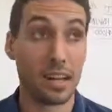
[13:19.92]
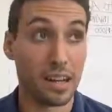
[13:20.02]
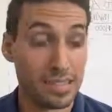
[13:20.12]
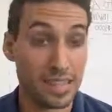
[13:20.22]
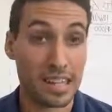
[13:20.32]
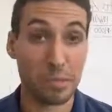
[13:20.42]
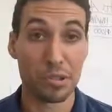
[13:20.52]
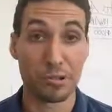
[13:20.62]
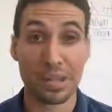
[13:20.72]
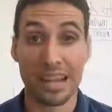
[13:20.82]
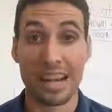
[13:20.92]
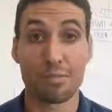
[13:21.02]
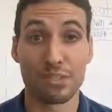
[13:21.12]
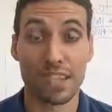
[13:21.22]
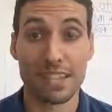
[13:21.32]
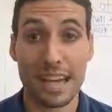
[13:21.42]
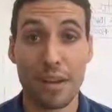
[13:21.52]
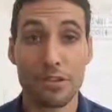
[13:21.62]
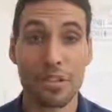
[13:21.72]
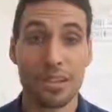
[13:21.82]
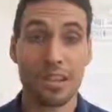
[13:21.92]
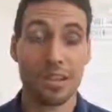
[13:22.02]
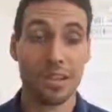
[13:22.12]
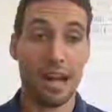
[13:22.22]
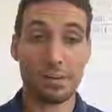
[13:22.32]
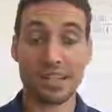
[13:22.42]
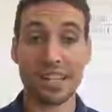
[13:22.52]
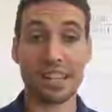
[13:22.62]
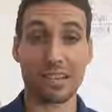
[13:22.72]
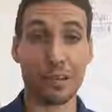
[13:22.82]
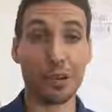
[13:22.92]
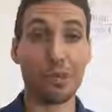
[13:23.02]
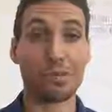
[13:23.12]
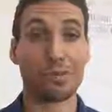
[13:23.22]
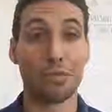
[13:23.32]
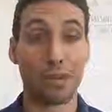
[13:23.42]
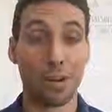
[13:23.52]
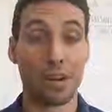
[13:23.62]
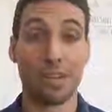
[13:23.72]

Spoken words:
since I put 3.5% down, I was getting a loan for